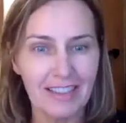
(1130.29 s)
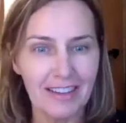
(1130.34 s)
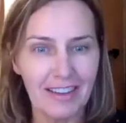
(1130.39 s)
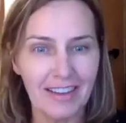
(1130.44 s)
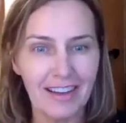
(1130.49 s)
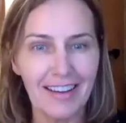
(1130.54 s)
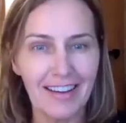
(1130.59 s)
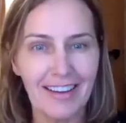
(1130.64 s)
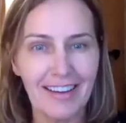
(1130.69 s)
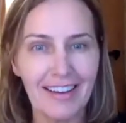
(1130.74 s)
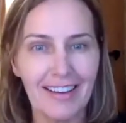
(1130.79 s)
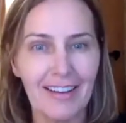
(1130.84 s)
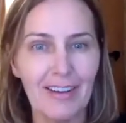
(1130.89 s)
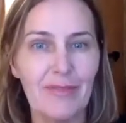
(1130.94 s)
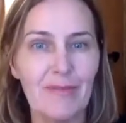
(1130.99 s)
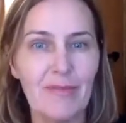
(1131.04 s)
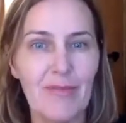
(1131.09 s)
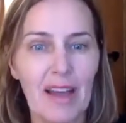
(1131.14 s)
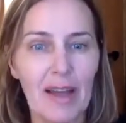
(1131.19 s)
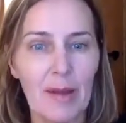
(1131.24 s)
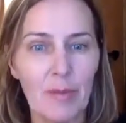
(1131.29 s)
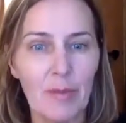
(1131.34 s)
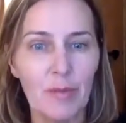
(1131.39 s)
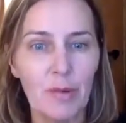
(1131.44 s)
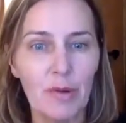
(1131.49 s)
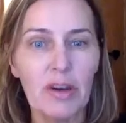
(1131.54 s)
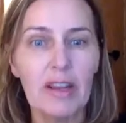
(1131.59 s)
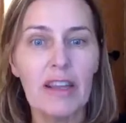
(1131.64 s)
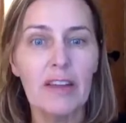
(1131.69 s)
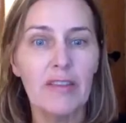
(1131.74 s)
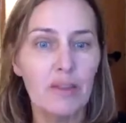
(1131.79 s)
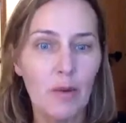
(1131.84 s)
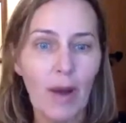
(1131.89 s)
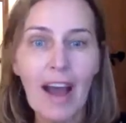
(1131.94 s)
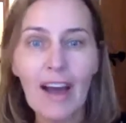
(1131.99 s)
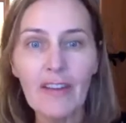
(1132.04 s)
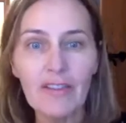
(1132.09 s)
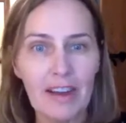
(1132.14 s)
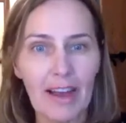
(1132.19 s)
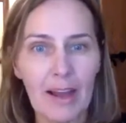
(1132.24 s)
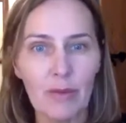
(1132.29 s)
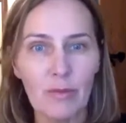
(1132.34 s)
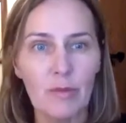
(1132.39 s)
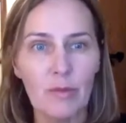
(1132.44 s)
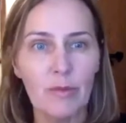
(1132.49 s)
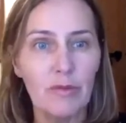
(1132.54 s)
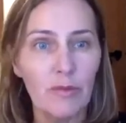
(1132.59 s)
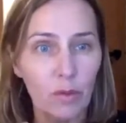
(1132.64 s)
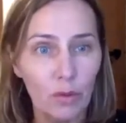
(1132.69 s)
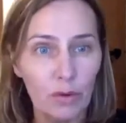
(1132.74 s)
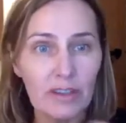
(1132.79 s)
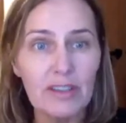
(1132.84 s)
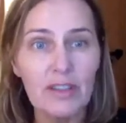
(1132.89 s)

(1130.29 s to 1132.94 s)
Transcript: But if you haven't had one before,